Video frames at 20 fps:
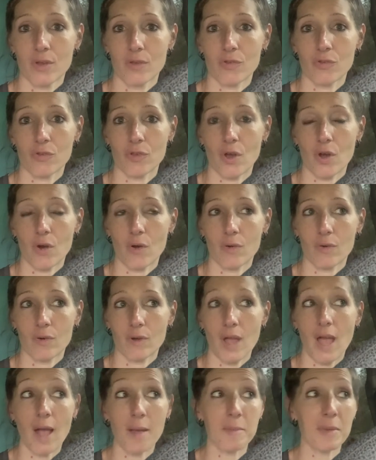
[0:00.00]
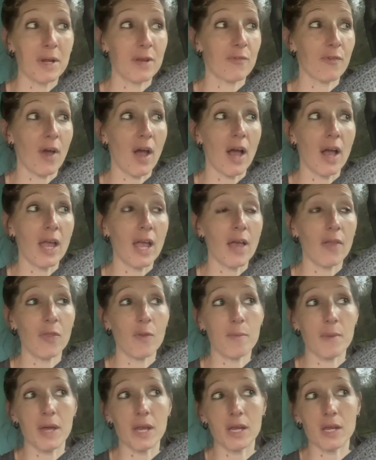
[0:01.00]
So, I mean, if I had the
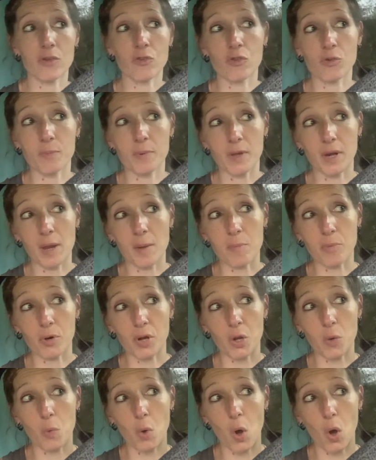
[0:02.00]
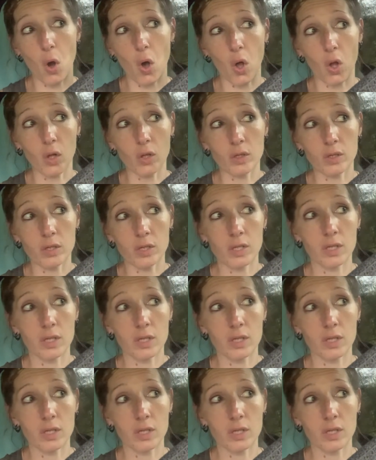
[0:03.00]
money to put a brick wall